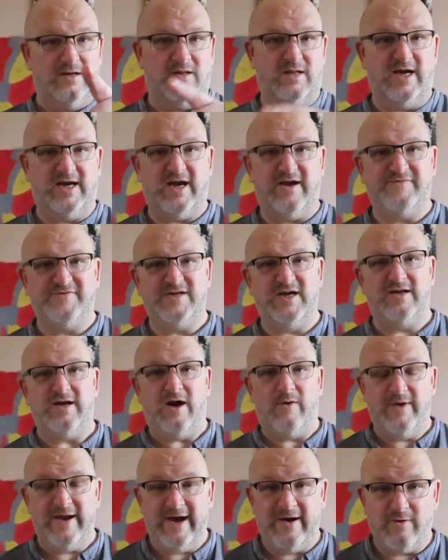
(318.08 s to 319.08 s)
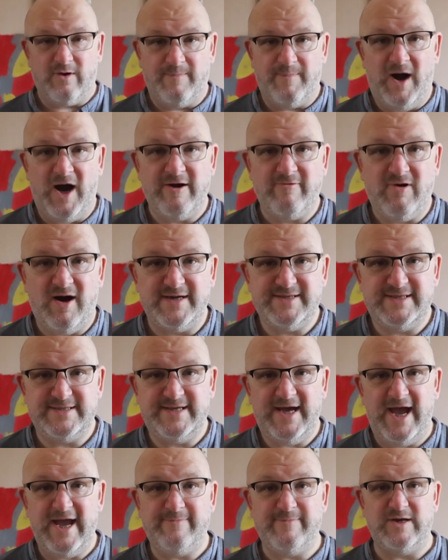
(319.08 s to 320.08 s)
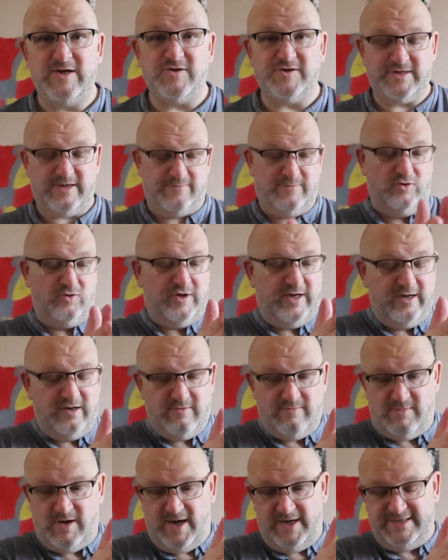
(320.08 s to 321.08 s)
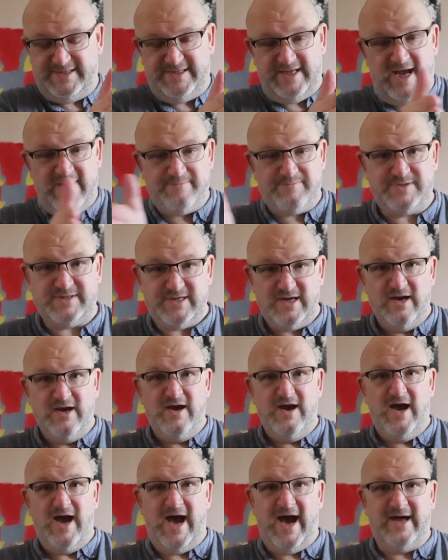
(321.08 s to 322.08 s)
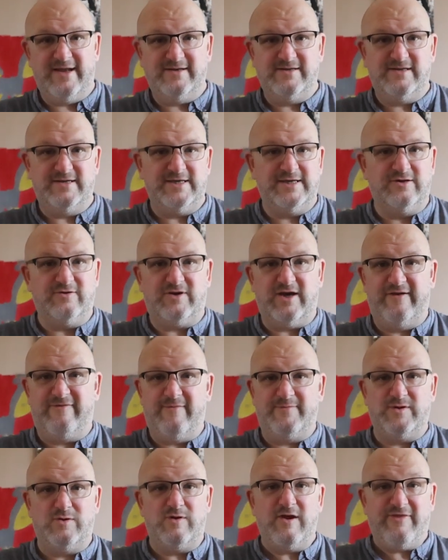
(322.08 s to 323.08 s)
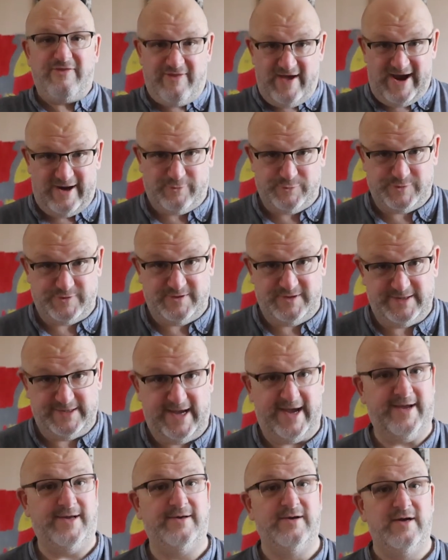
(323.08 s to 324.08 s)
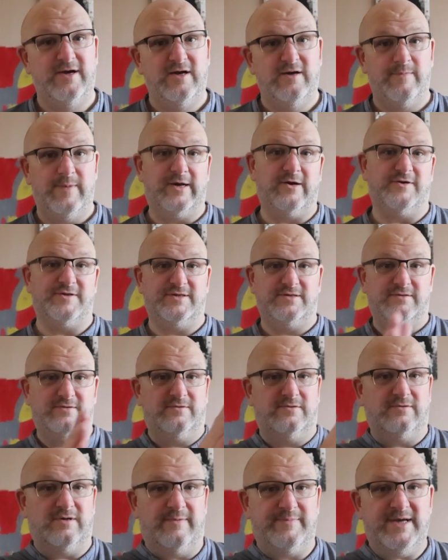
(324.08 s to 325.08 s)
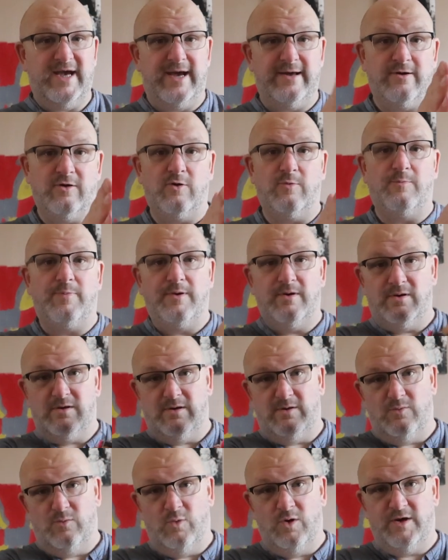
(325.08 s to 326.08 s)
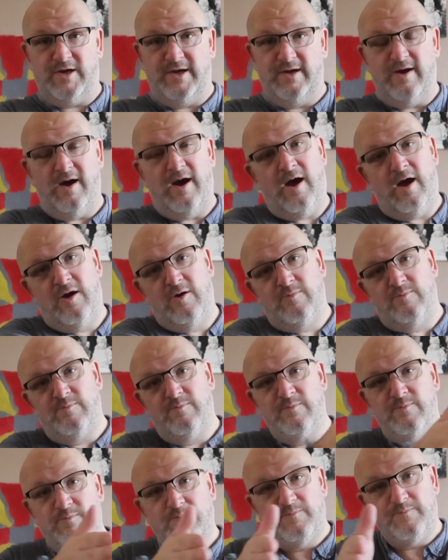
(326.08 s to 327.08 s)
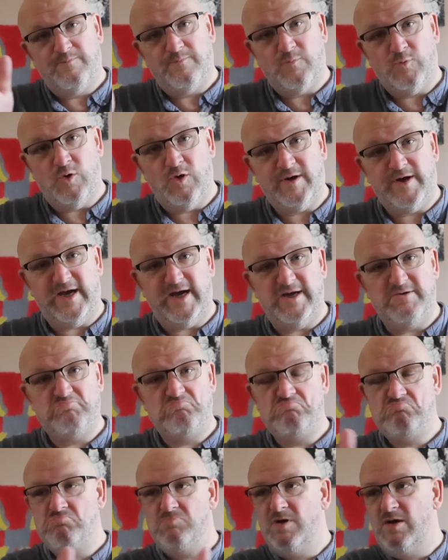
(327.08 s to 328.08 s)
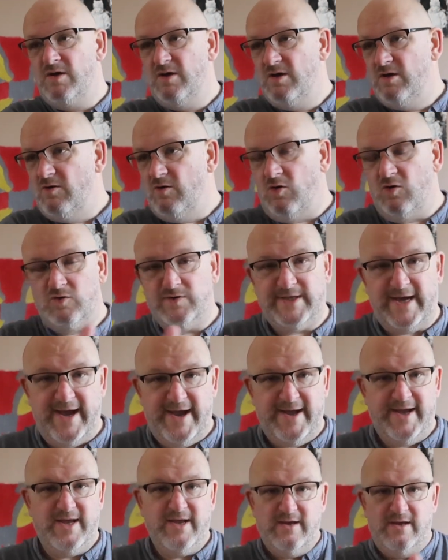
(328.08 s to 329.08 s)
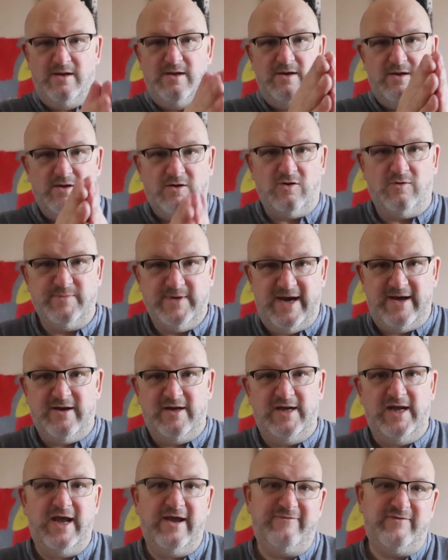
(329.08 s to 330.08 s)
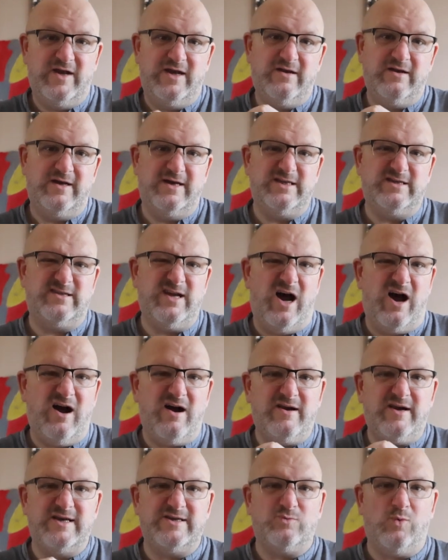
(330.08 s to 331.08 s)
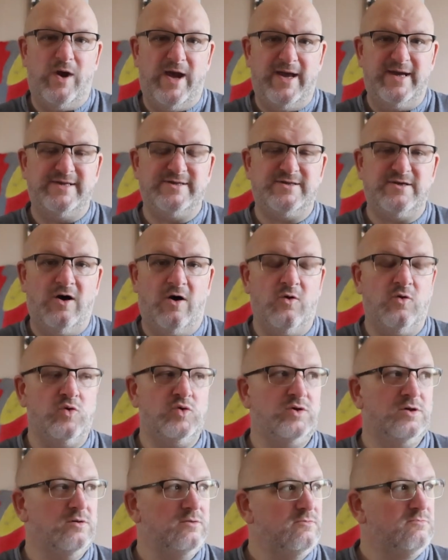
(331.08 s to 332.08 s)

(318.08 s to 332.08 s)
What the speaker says: like I've said, I went out on a bike ride today because I'm looking at my steps, and you're lucky if I'm doing 1,000 a day, because I'm getting up, working at home, working all day, come down in the evening, it's dark, it's wet, it's cold.